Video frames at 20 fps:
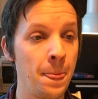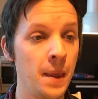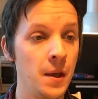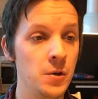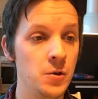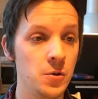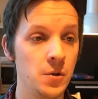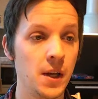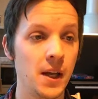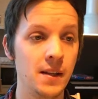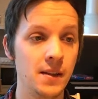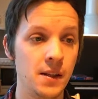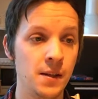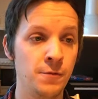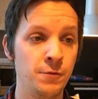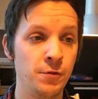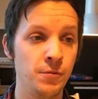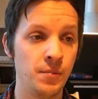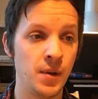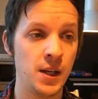you get
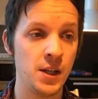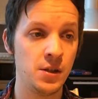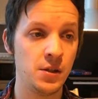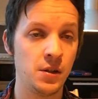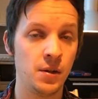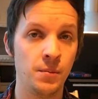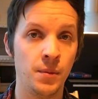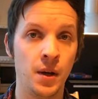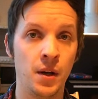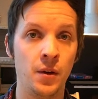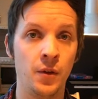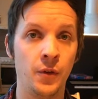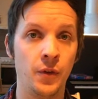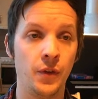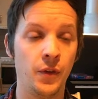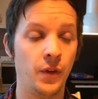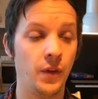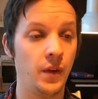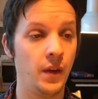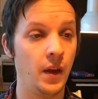information
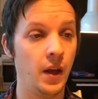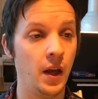about